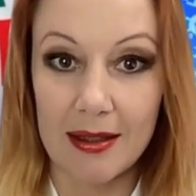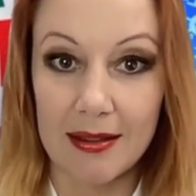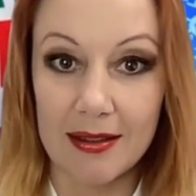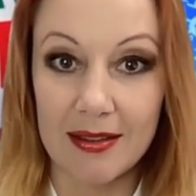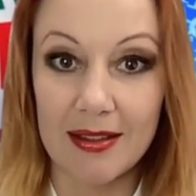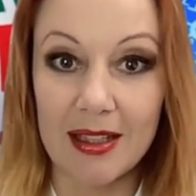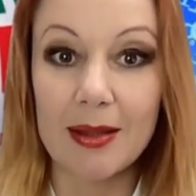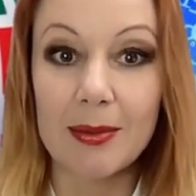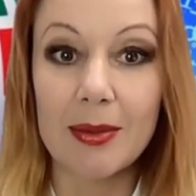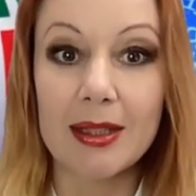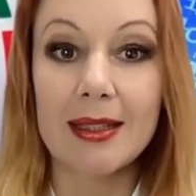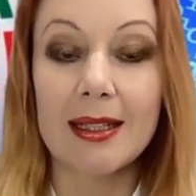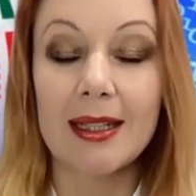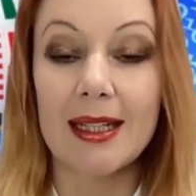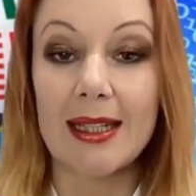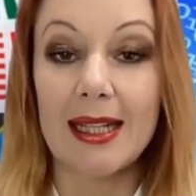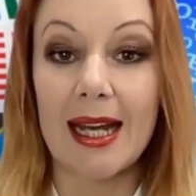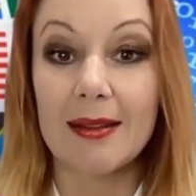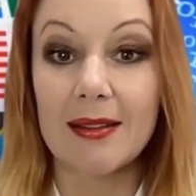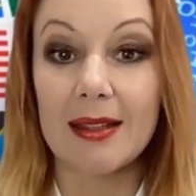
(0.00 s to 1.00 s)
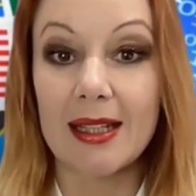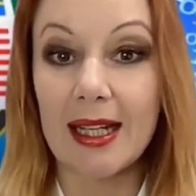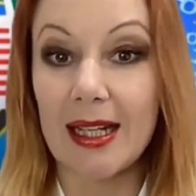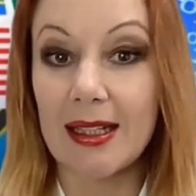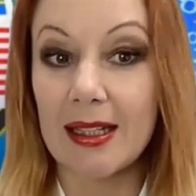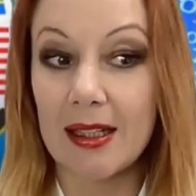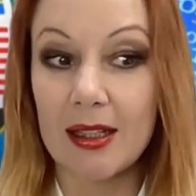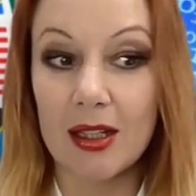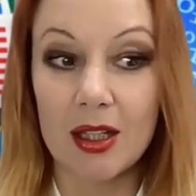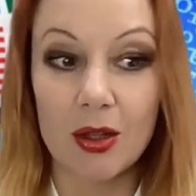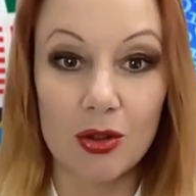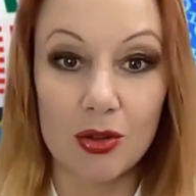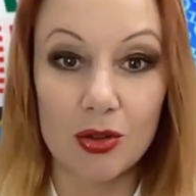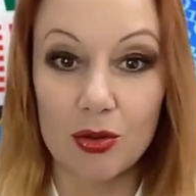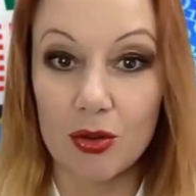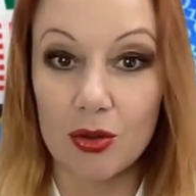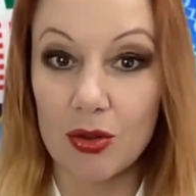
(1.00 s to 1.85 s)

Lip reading: seamlessly navigating cultural